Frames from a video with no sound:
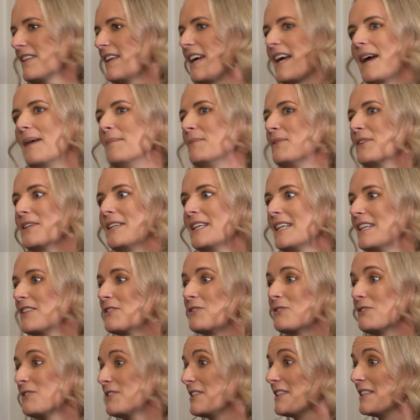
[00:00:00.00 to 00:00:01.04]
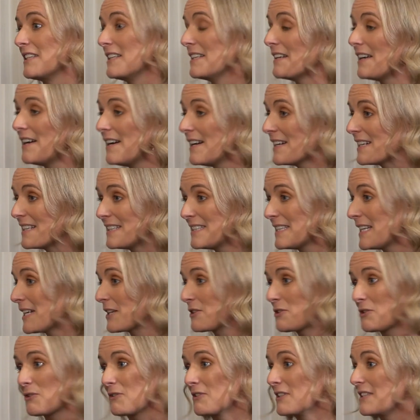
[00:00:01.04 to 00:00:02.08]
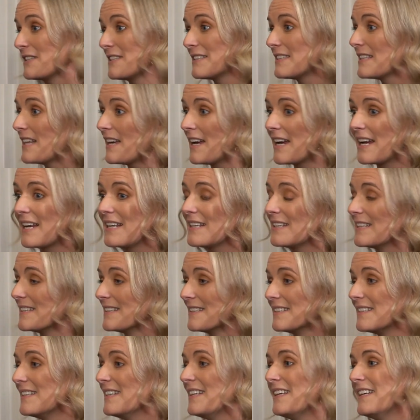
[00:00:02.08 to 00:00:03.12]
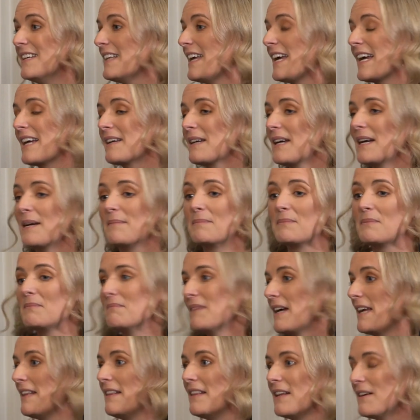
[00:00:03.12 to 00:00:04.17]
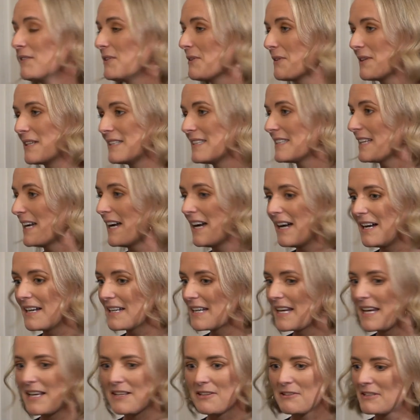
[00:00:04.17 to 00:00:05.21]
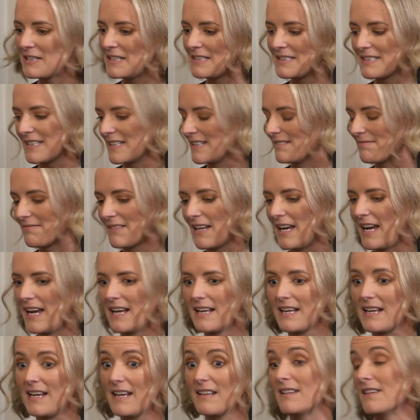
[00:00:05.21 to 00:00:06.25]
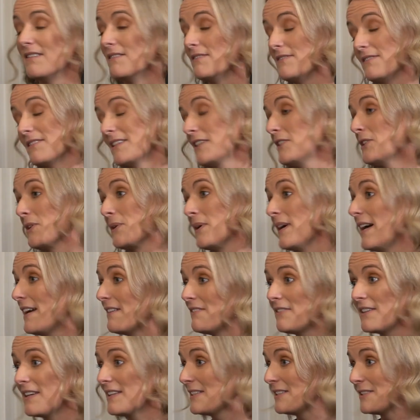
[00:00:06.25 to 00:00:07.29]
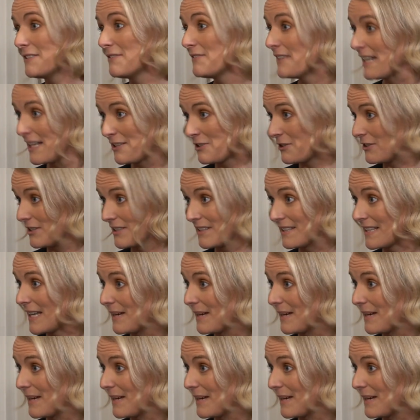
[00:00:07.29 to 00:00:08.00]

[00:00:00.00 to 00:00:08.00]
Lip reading: Like I'm really interested in architecture and design, and I love going to art galleries, and I love, I fell into fashion.